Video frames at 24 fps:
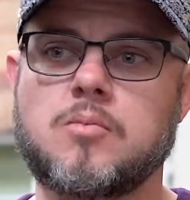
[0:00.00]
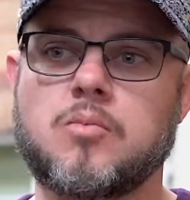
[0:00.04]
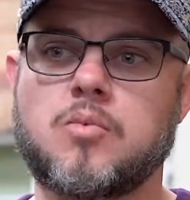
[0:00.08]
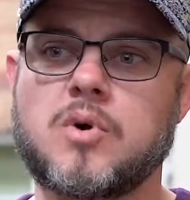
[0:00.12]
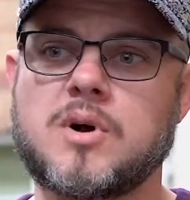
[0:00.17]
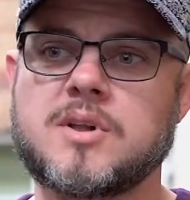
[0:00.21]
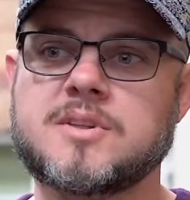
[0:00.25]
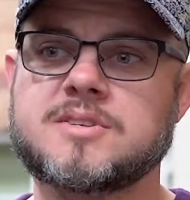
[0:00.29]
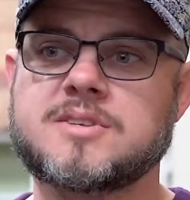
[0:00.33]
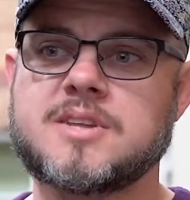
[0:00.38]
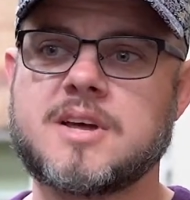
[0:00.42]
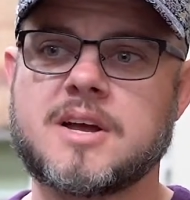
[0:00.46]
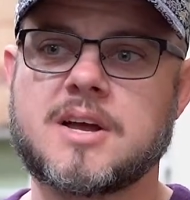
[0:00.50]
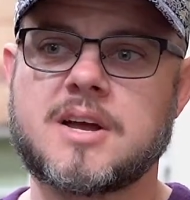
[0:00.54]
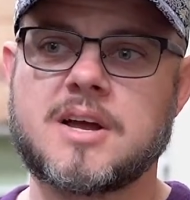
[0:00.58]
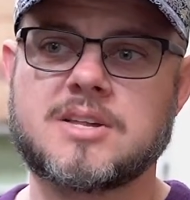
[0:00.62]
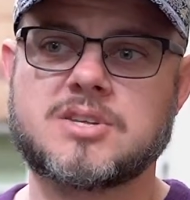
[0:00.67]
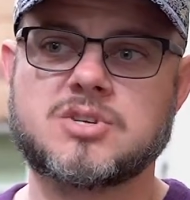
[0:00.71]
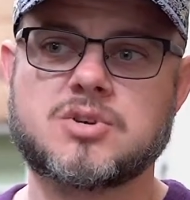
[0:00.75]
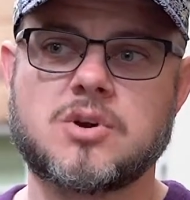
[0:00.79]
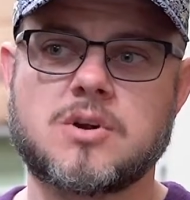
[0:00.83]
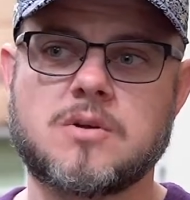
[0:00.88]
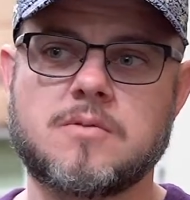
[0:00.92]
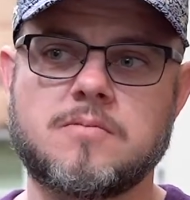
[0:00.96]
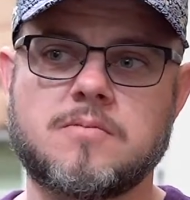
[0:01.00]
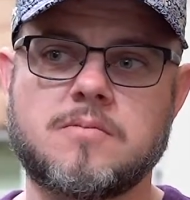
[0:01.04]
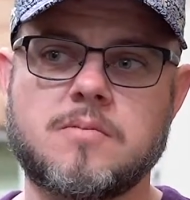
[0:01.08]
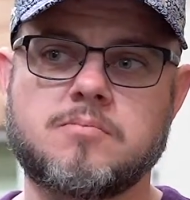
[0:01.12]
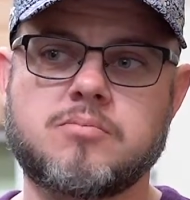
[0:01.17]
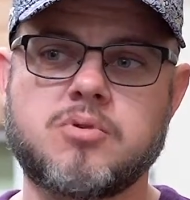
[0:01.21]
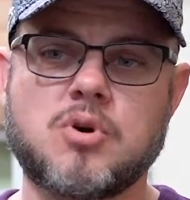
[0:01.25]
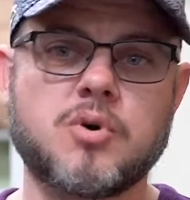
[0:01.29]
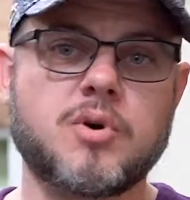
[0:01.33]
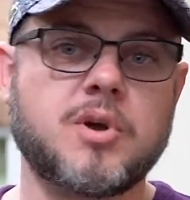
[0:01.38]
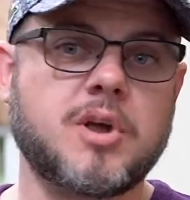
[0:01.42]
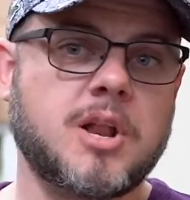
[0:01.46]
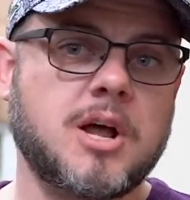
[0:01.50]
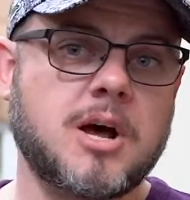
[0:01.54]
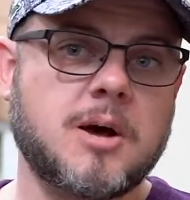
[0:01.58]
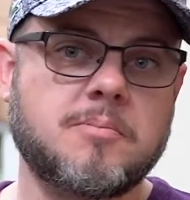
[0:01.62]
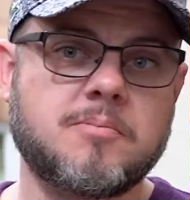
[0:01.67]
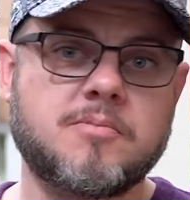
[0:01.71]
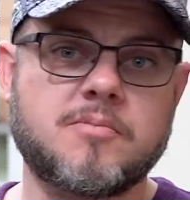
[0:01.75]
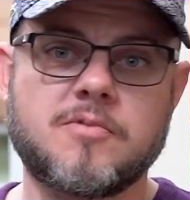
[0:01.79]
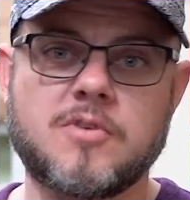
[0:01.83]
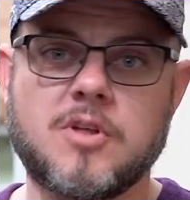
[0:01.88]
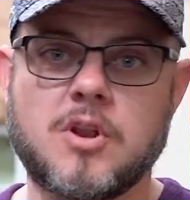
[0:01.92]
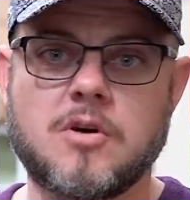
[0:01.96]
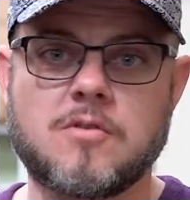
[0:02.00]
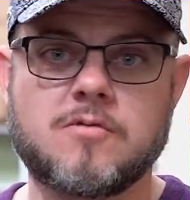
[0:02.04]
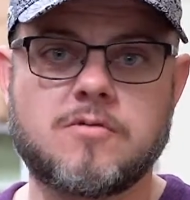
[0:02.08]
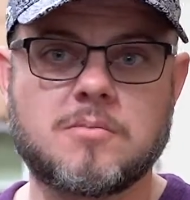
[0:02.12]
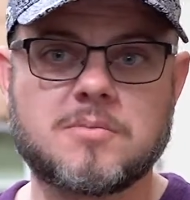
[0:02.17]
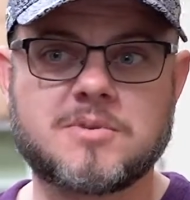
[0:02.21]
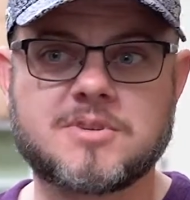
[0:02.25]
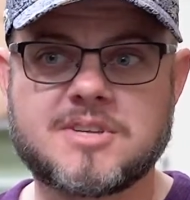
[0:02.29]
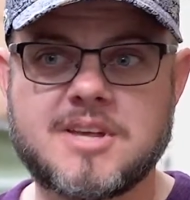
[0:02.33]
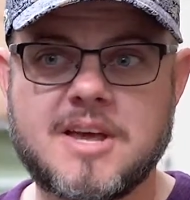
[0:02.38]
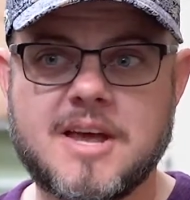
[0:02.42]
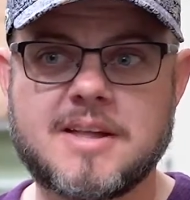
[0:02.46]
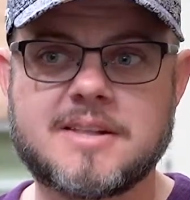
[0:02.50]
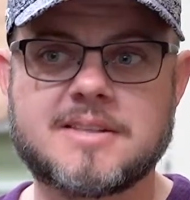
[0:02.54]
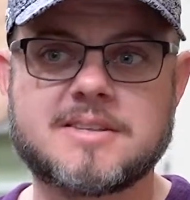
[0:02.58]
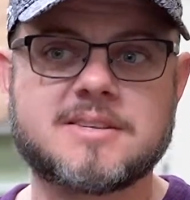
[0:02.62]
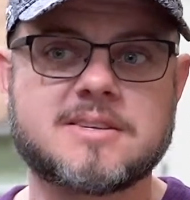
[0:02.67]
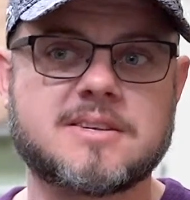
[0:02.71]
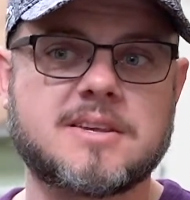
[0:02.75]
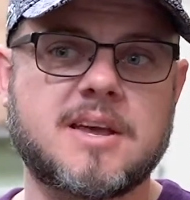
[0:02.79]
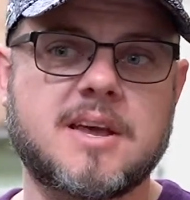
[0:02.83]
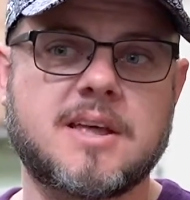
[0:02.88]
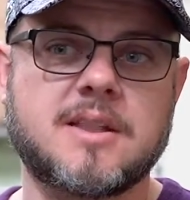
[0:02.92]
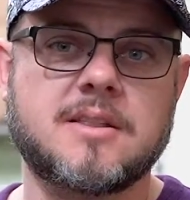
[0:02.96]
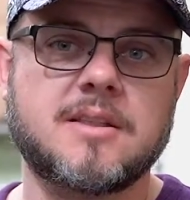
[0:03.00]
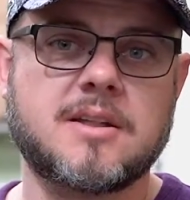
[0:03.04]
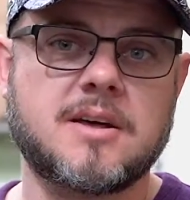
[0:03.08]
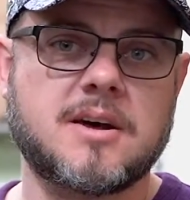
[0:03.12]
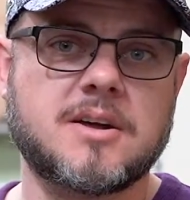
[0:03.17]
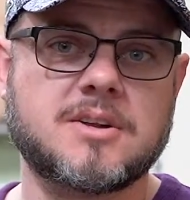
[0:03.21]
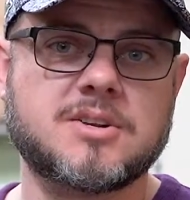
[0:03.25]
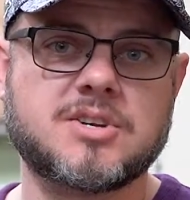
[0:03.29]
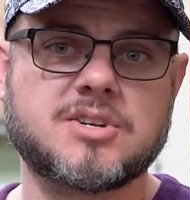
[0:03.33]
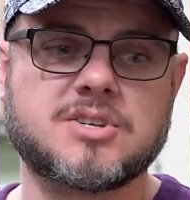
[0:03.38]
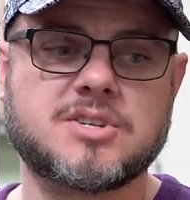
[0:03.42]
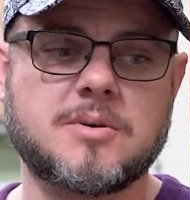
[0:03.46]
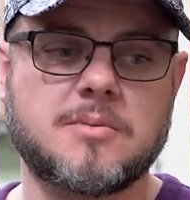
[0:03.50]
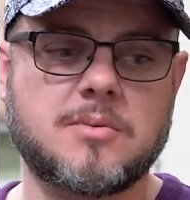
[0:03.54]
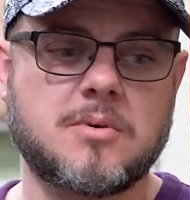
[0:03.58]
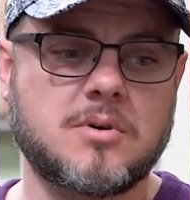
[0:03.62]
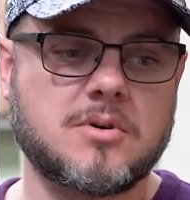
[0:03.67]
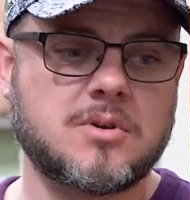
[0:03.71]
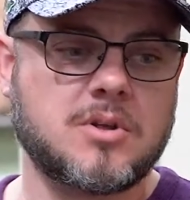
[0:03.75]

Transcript: ones that got sort of broken up, you know, from sets, and just a,